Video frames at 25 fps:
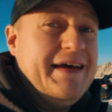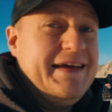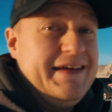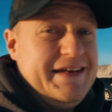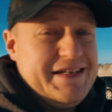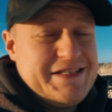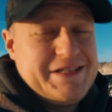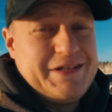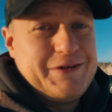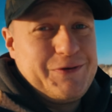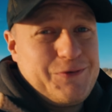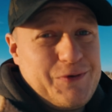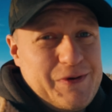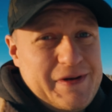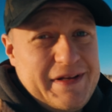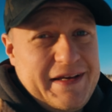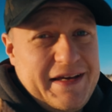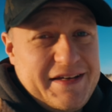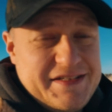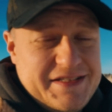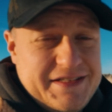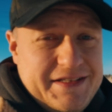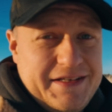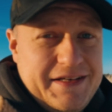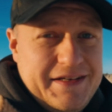isn't really
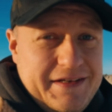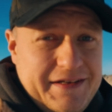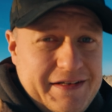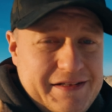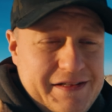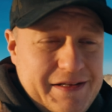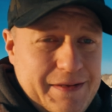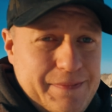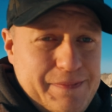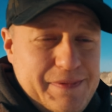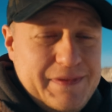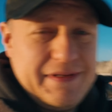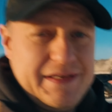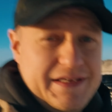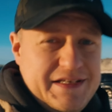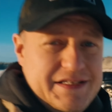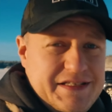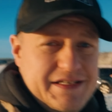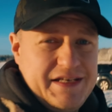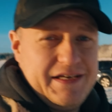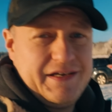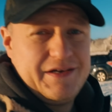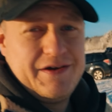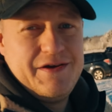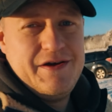aesthetically
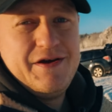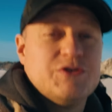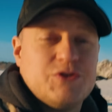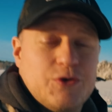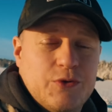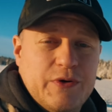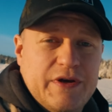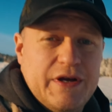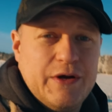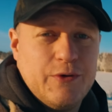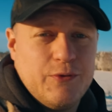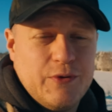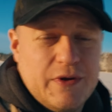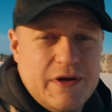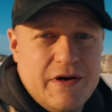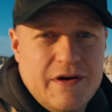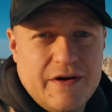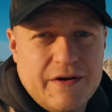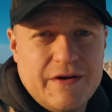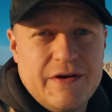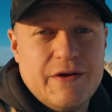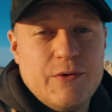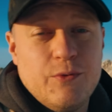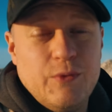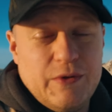pleasing. So here we
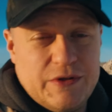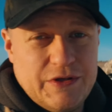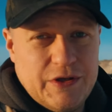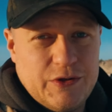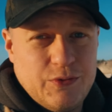are with the